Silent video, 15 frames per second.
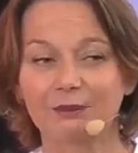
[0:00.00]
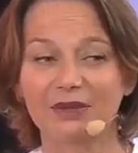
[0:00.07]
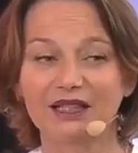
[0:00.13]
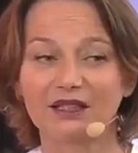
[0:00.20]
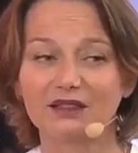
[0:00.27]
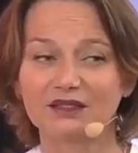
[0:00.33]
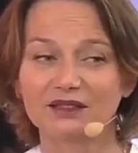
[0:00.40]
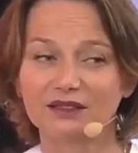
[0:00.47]

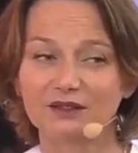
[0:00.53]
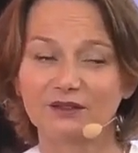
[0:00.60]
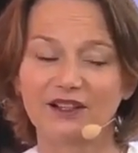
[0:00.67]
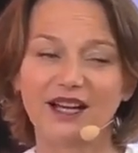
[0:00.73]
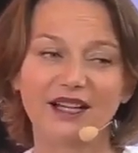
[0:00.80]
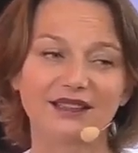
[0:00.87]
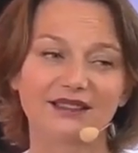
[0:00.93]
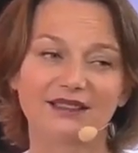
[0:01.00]
Because in
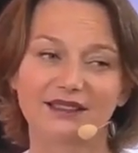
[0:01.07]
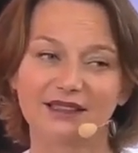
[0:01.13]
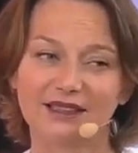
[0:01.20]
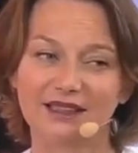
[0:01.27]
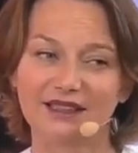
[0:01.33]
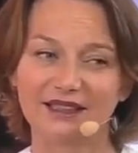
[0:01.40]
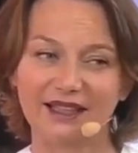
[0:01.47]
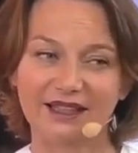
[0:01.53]
fact,
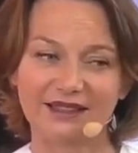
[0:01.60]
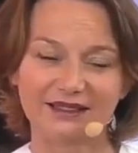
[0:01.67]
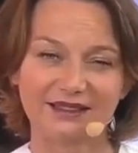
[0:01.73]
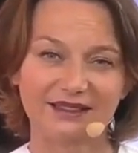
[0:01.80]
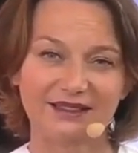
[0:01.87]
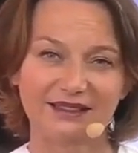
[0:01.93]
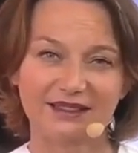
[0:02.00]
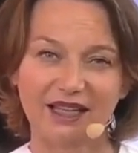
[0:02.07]
in
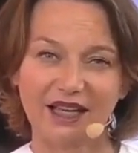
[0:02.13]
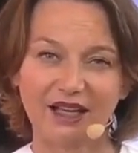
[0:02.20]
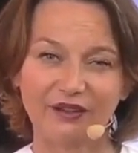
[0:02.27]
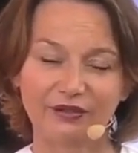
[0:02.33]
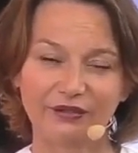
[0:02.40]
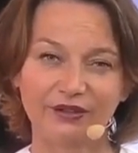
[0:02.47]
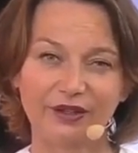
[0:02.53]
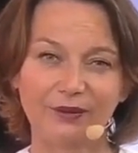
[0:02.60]
NCTF,
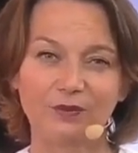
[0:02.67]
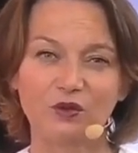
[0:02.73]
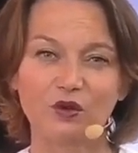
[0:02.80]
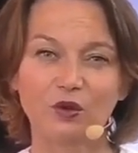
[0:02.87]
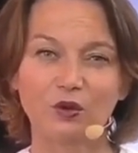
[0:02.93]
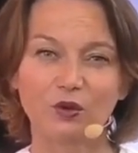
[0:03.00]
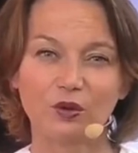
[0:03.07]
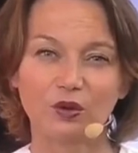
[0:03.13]

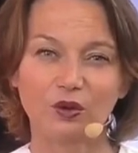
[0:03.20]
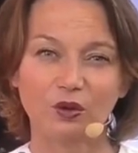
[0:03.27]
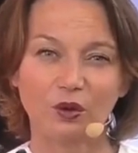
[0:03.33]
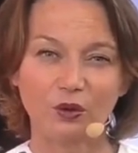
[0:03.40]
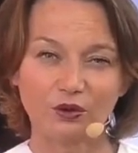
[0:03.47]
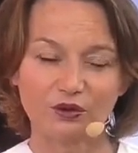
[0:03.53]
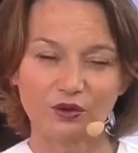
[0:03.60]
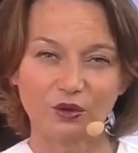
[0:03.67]
you
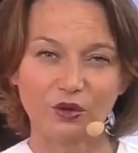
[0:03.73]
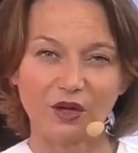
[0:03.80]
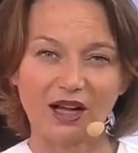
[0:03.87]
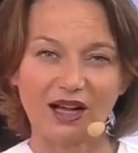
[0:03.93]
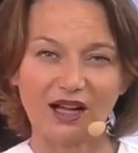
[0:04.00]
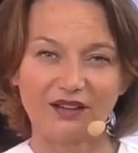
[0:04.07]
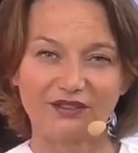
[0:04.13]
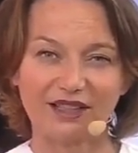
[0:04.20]
also
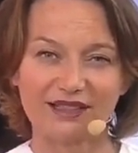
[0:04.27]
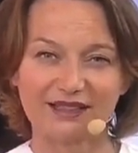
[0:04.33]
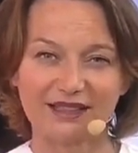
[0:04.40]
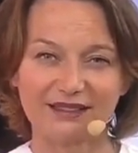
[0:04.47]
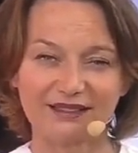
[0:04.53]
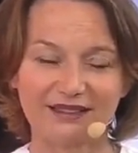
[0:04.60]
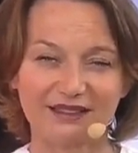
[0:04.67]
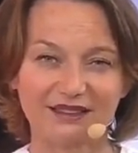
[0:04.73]
have as
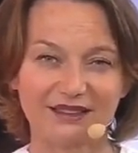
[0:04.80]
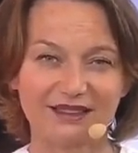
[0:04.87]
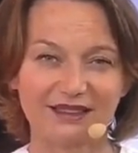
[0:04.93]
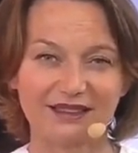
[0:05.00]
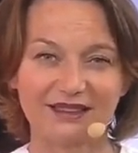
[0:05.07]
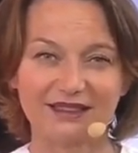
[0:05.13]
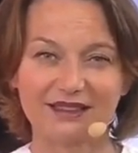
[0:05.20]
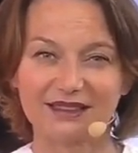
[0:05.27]

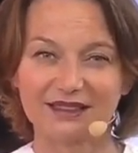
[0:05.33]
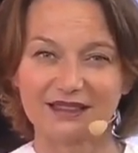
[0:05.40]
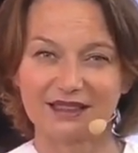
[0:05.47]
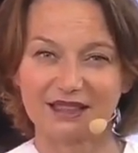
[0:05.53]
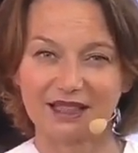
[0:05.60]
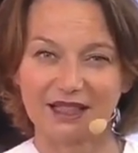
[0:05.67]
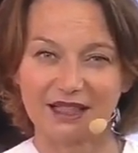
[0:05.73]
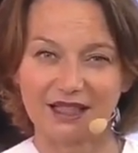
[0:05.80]
antioxidant
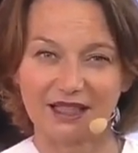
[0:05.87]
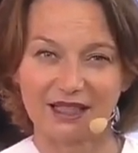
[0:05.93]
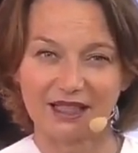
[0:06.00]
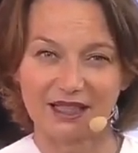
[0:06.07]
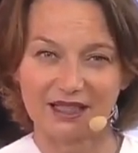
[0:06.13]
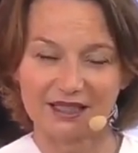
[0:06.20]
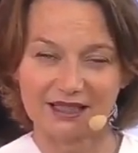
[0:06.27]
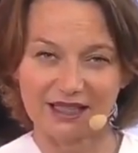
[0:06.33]

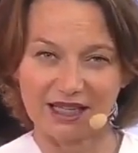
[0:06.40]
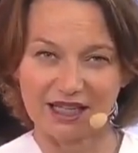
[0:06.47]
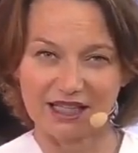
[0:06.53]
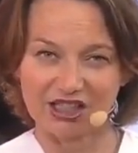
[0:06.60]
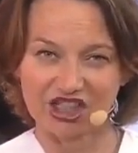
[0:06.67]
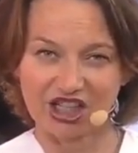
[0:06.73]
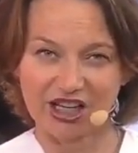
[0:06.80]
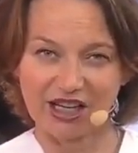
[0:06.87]
the
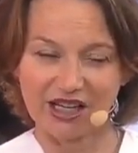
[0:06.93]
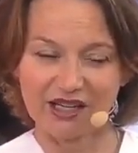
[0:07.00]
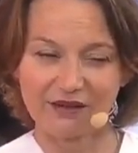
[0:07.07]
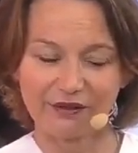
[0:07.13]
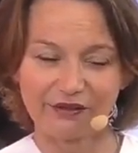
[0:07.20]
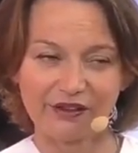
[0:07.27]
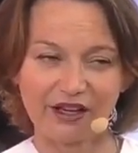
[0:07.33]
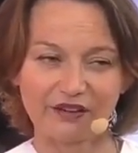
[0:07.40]
HA,
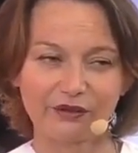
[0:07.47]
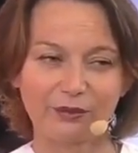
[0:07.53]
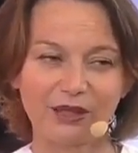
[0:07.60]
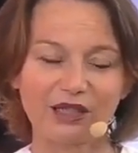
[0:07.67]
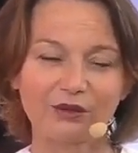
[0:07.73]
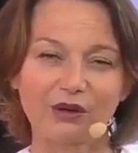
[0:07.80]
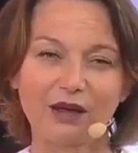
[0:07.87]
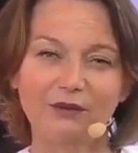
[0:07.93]
5
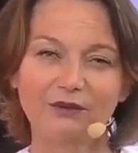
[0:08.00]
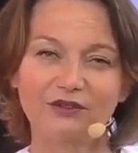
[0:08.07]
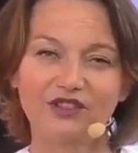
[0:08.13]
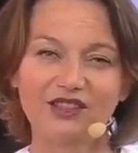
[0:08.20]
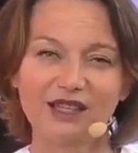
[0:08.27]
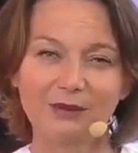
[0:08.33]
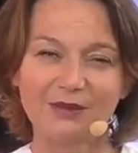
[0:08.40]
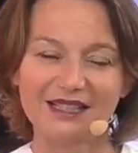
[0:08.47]
milligram,
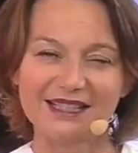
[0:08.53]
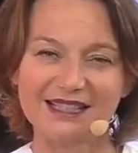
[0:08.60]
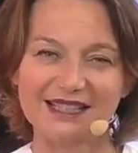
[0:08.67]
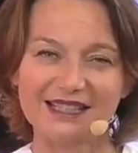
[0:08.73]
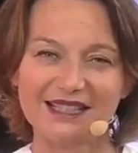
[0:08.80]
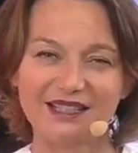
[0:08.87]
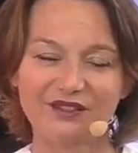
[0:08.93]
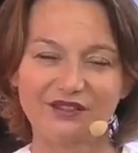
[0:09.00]
vitamin
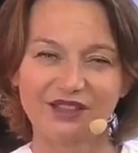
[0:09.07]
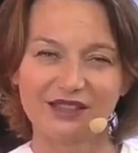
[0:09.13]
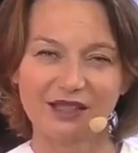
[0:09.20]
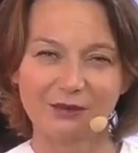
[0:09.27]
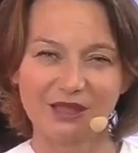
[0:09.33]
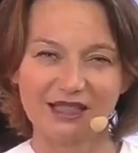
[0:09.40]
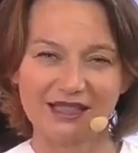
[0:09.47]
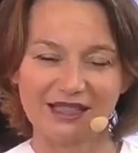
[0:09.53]
C,
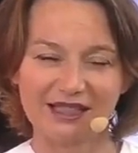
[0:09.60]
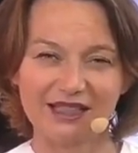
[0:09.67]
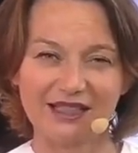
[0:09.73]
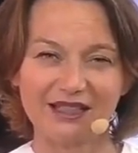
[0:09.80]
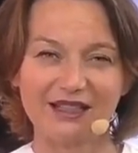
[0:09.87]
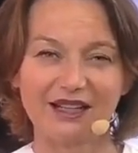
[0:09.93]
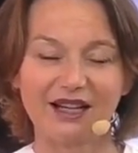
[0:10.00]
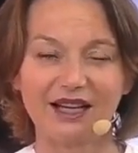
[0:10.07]
vitamin E,
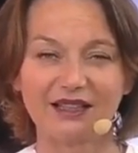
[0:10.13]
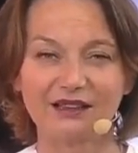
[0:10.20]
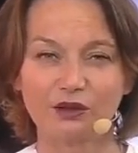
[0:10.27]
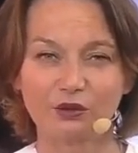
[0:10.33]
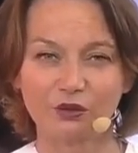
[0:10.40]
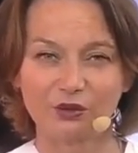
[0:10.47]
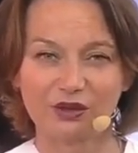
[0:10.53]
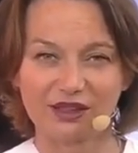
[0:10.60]
and
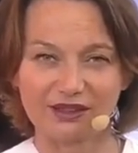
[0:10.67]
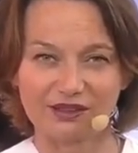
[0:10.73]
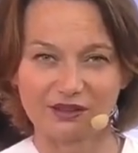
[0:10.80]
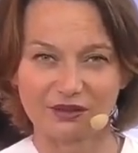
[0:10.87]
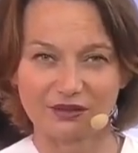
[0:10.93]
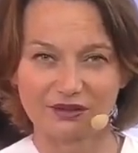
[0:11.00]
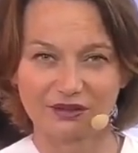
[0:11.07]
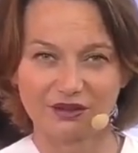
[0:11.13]

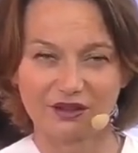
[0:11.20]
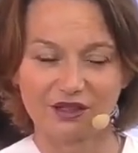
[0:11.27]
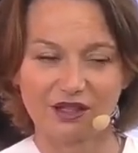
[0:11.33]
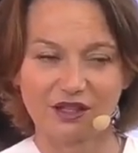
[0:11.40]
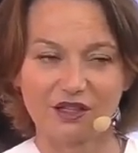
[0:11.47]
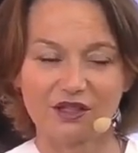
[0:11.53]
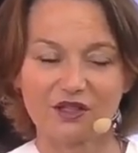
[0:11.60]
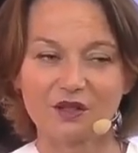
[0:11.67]
glutathione.
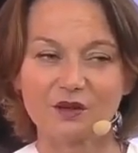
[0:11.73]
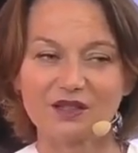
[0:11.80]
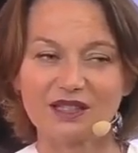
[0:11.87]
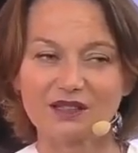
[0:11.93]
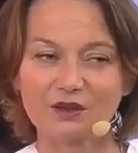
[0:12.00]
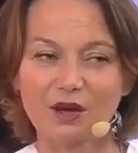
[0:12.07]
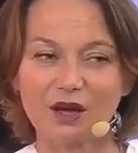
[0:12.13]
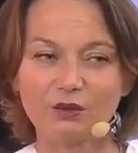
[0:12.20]
So
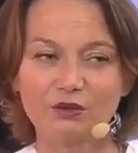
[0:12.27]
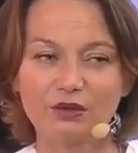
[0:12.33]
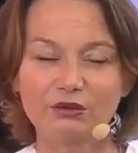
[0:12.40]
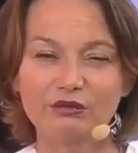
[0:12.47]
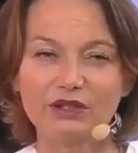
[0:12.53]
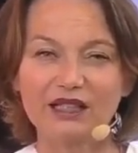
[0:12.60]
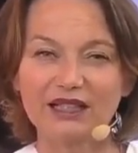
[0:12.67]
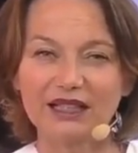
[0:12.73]
that's why we
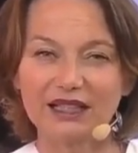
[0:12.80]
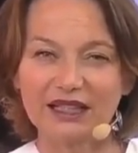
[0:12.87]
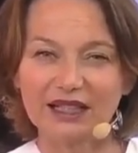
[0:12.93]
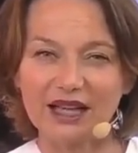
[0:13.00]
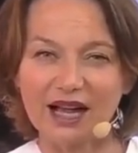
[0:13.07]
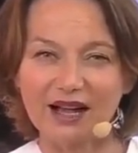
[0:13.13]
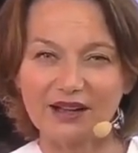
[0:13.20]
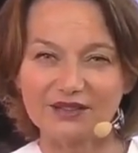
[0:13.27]
really
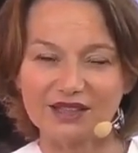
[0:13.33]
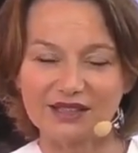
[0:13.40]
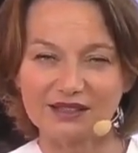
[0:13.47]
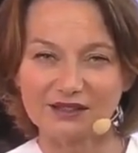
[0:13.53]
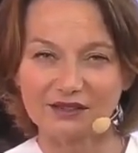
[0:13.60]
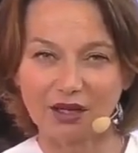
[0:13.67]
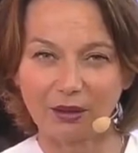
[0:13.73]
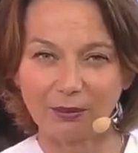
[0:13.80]
have this
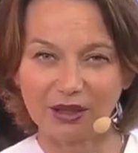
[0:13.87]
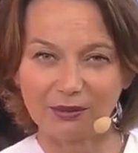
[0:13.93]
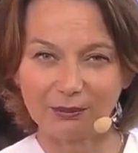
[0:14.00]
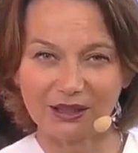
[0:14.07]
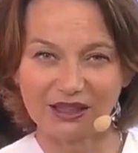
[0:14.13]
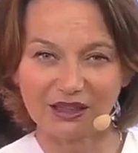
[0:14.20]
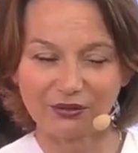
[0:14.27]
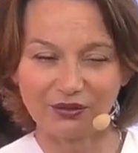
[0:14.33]
double
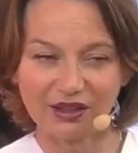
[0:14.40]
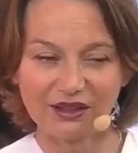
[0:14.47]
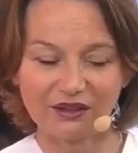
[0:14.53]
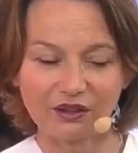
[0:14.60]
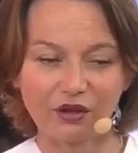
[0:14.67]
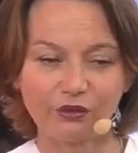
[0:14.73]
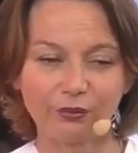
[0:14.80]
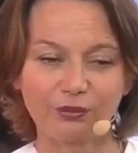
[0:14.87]
benefit
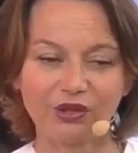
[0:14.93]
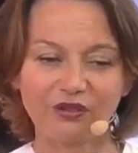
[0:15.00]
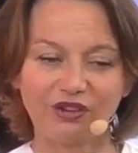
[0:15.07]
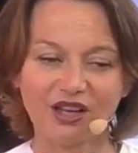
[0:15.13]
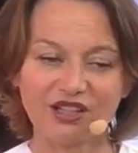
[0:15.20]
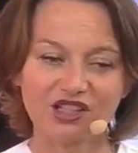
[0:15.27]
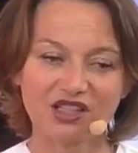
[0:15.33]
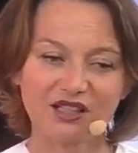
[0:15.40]
of
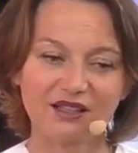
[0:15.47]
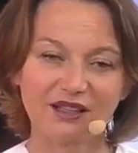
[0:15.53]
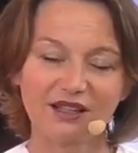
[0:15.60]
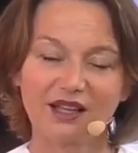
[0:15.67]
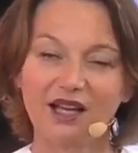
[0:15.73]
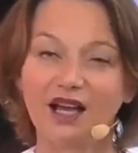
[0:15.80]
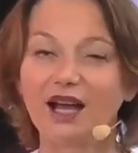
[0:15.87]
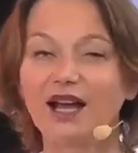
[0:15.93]
prevention
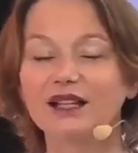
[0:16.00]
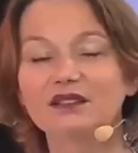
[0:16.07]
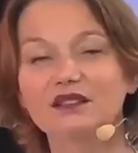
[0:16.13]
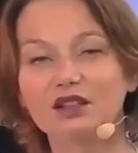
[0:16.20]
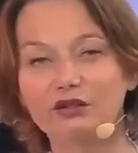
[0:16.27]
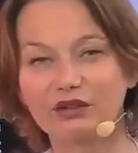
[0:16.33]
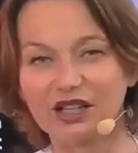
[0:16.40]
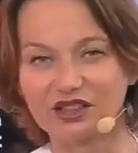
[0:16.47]
and
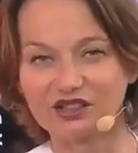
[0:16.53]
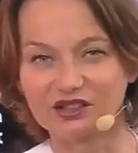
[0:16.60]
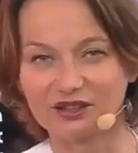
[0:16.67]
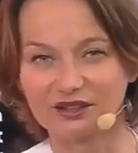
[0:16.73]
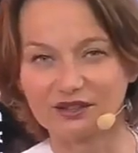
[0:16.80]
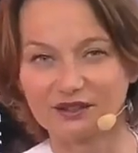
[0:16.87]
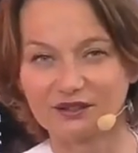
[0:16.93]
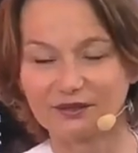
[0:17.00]
correction.